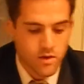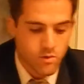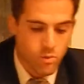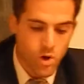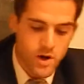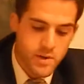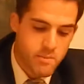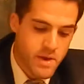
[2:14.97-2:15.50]

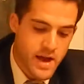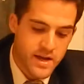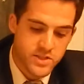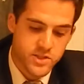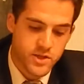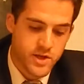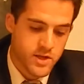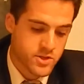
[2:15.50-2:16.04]
Running backs,
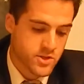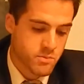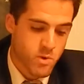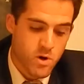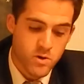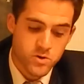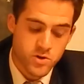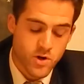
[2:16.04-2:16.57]
you got
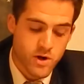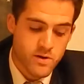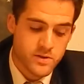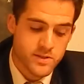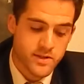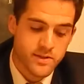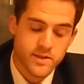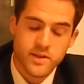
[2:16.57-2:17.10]
Jamal
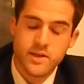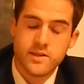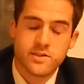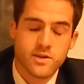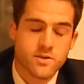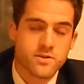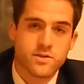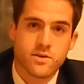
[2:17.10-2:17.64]
Charles. I think he
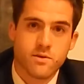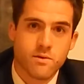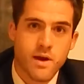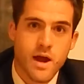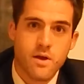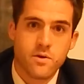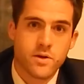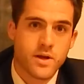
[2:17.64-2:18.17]
turns it around.